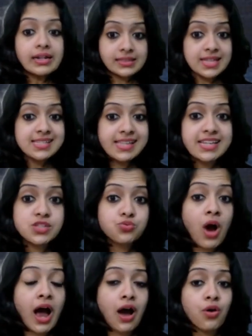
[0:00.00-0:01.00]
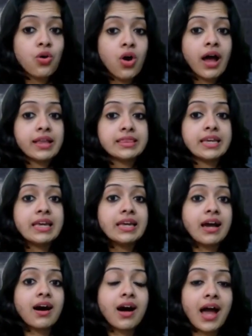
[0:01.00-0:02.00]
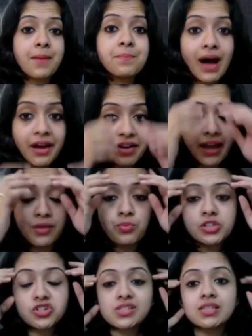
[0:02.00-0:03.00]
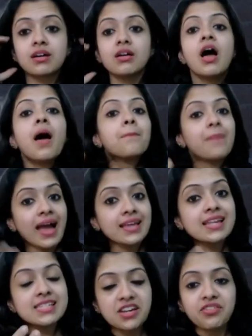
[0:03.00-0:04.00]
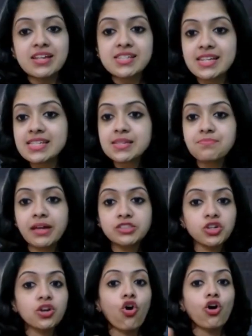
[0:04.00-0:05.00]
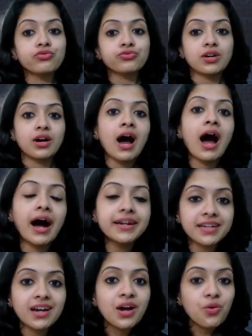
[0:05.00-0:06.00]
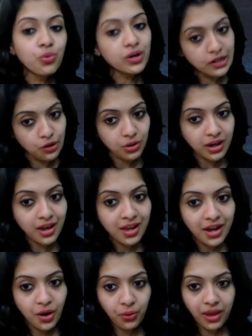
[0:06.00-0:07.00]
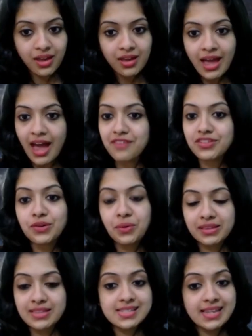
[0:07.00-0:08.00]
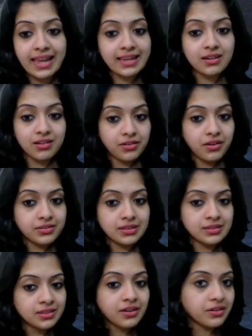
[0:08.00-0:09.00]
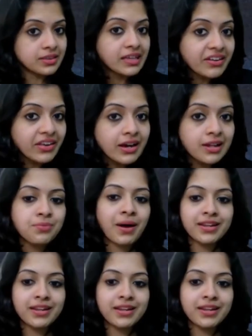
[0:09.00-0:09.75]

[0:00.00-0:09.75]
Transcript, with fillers: this is how the MRI, which is the magnetic resonance imaging of heart, would look. Okay, have a look at this, like the real one.